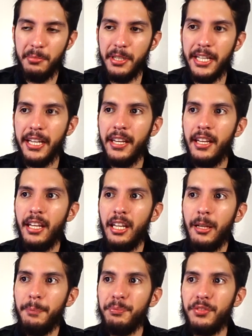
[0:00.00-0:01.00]
of money,
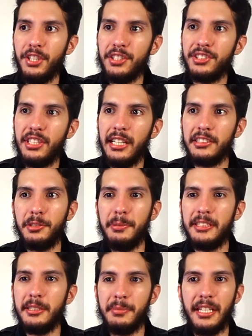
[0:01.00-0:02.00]
there's got to be
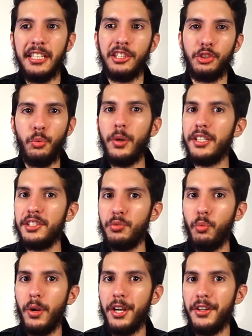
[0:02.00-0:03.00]
some kind of twist
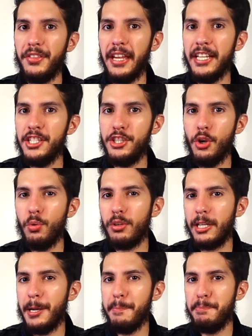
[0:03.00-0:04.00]
where they don't
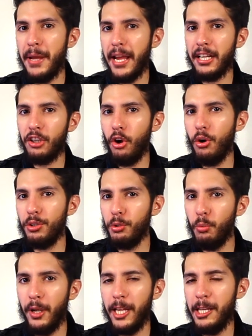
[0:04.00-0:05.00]
come back all the
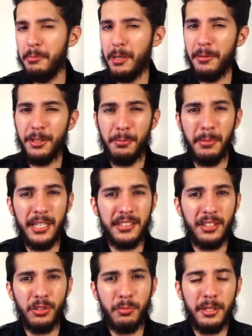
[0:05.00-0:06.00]
way. Maybe their mind's
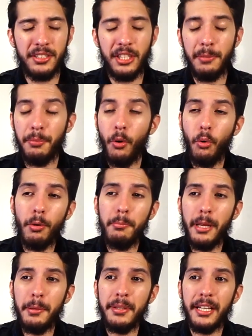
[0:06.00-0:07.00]
a little messed up. Or
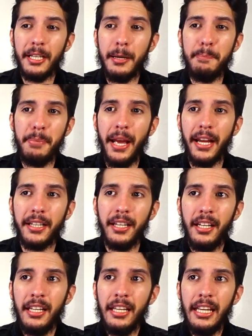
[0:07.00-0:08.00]
maybe they come back
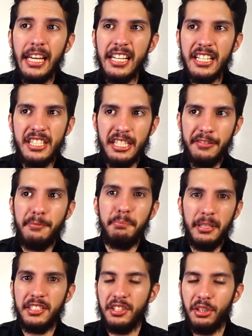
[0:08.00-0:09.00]
in a different
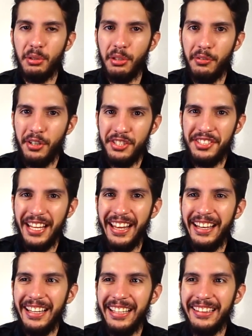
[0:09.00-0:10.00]
place in the universe,
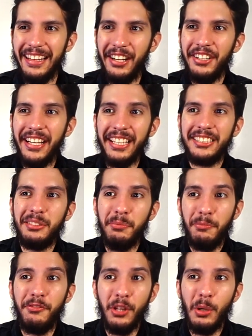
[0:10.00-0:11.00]
and their next
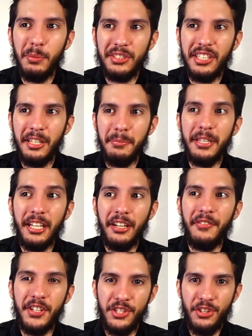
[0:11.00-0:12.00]
film is going to be their
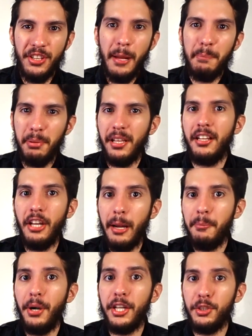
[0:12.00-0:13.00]
adventure in
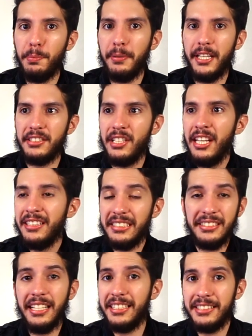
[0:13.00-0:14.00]
that brand new place.
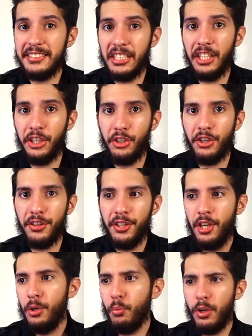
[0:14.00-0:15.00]
That's not necessarily Earth,
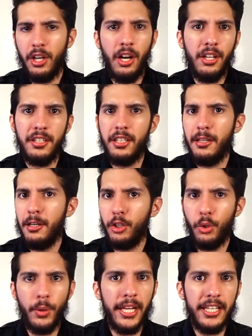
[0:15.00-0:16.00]
Wakanda,
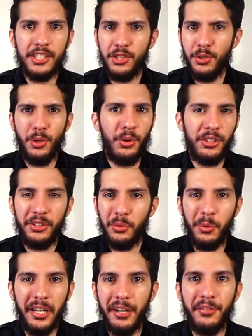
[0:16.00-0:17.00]
Queens, New York, or
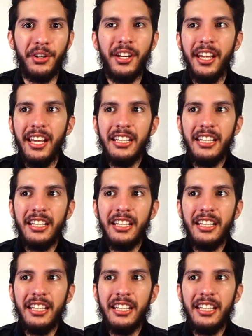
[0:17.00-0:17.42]
whatever.